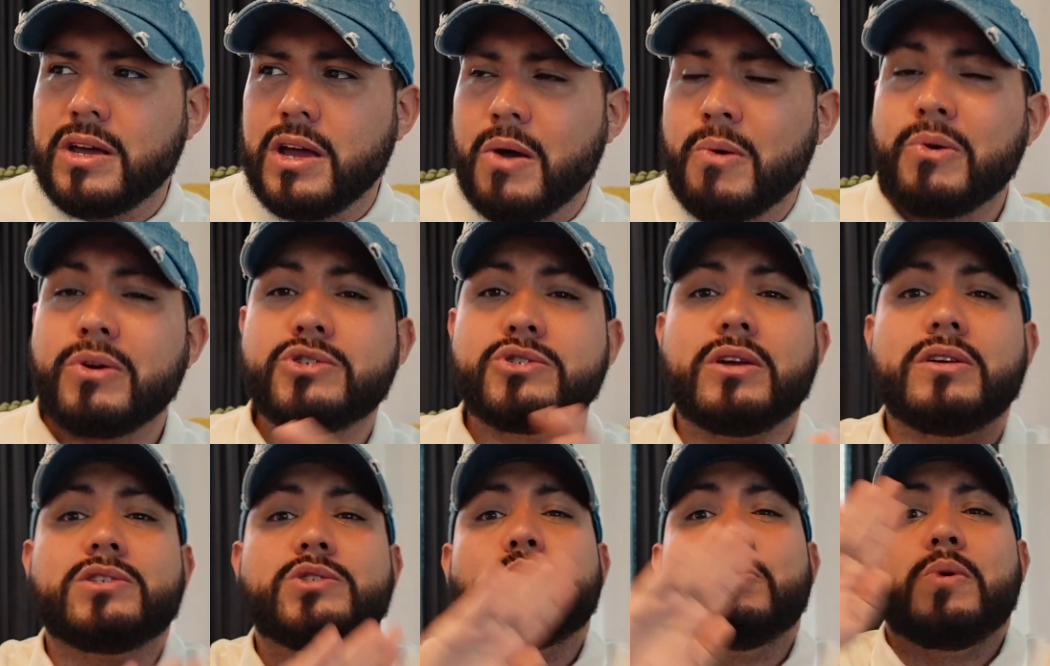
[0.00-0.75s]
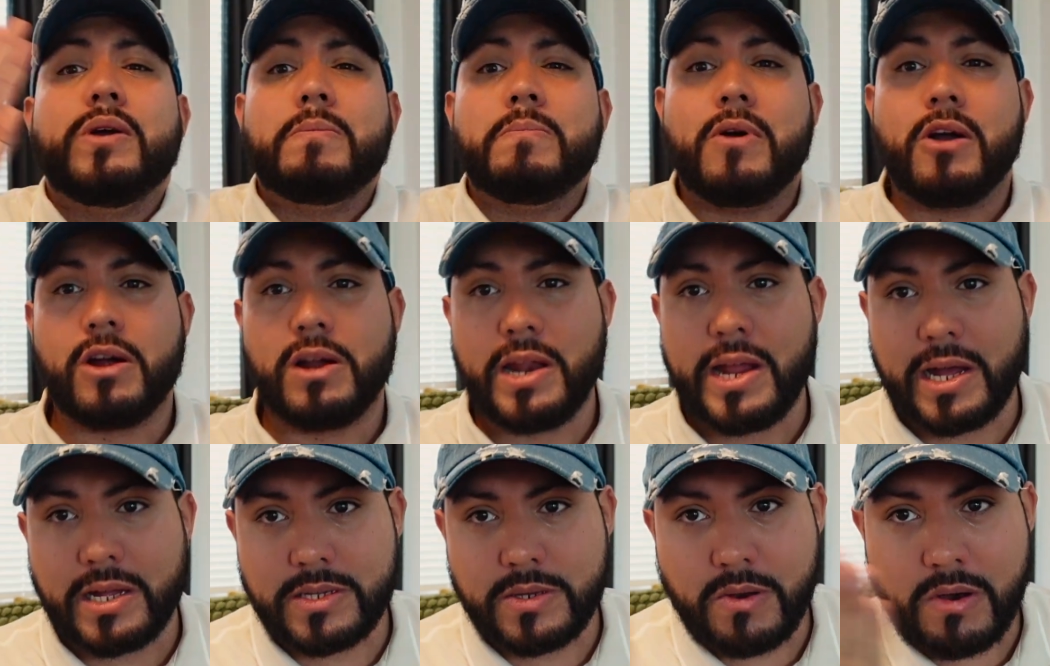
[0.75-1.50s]
We're trying to swing by
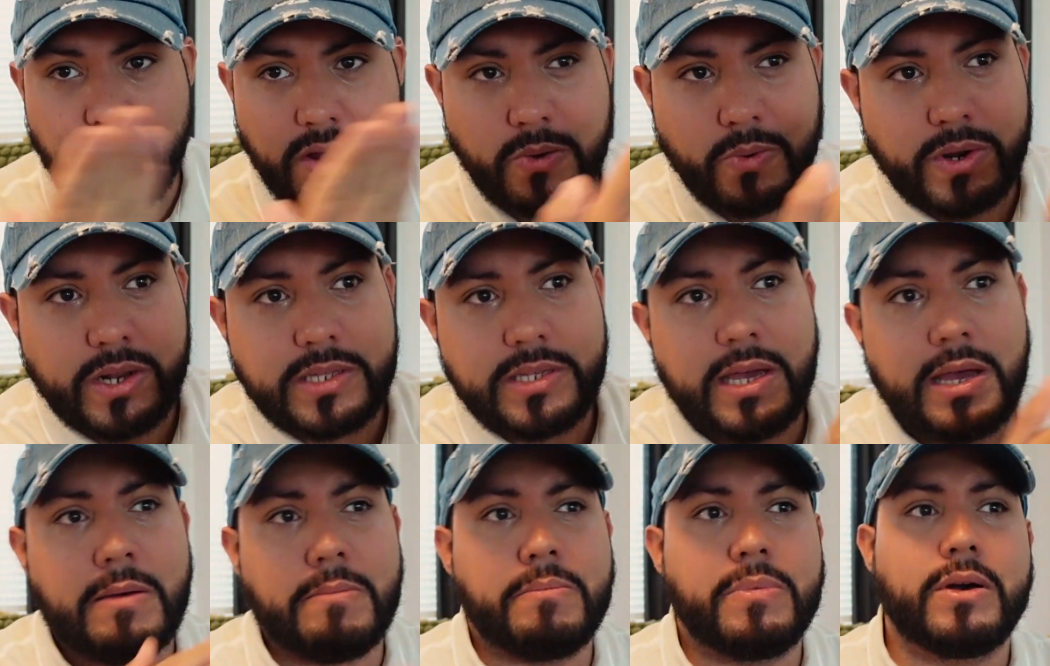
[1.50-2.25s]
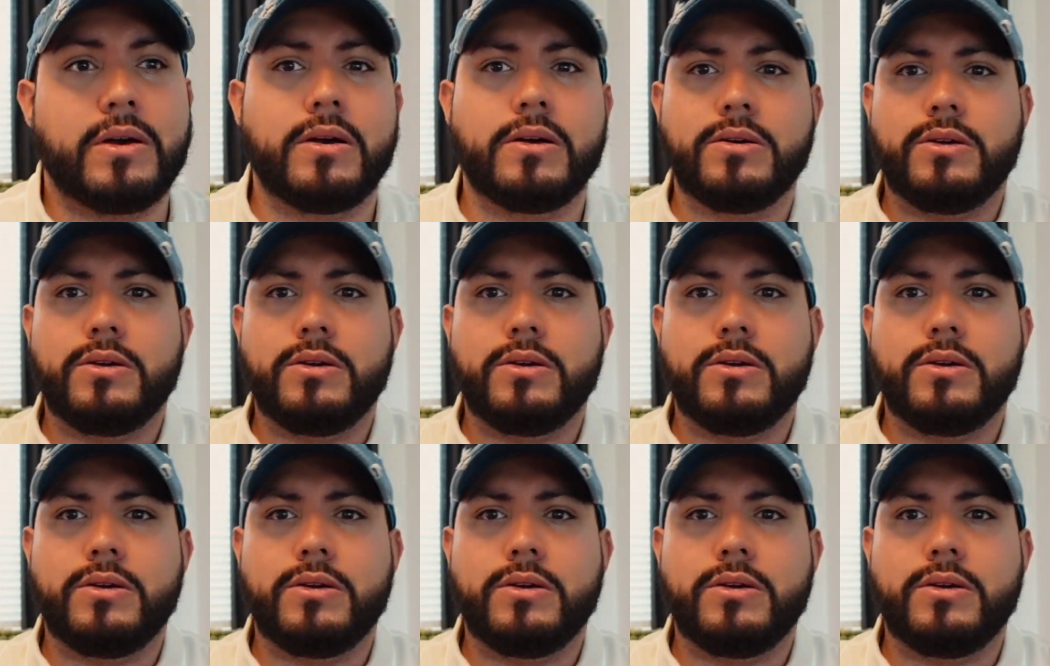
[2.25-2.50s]
Orlando on our way to Tampa.